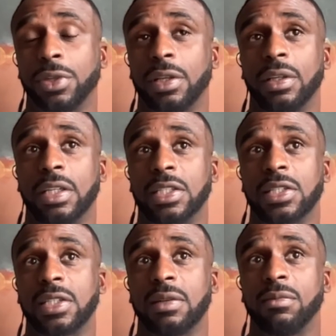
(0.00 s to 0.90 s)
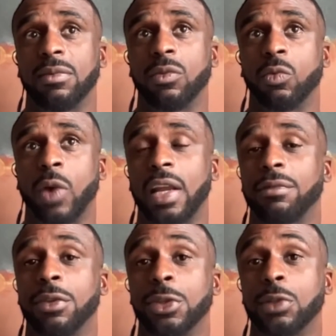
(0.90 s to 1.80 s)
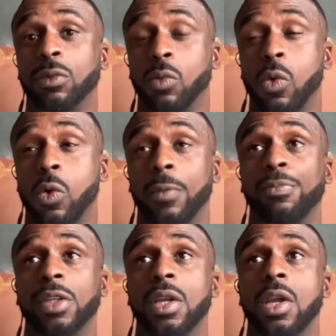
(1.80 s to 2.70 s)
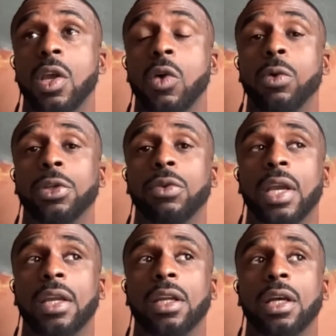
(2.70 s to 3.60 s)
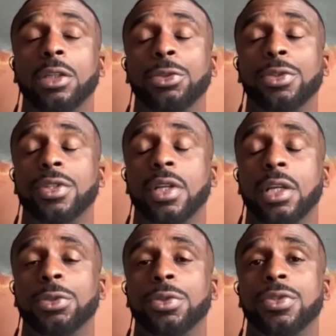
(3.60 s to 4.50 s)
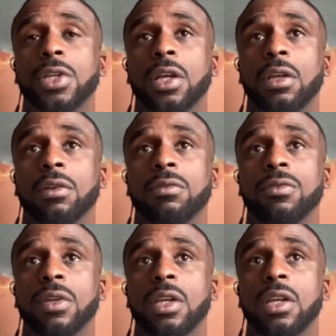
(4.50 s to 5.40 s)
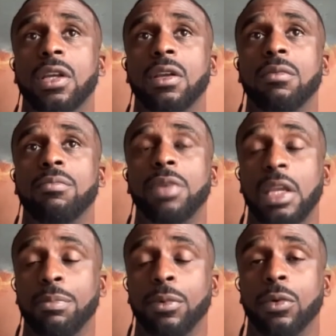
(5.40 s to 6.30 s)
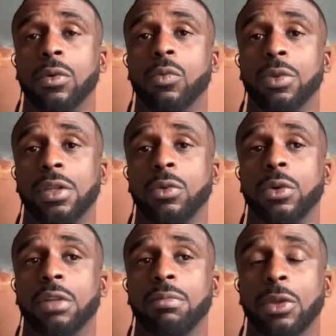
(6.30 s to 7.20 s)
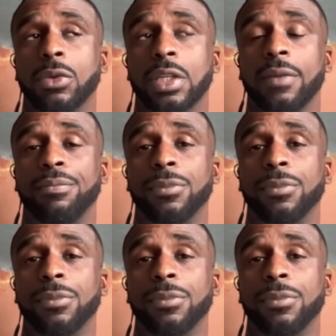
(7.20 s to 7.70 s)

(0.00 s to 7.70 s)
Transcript: It existed right after the Civil War, where you had hundreds and hundreds of people within the queer community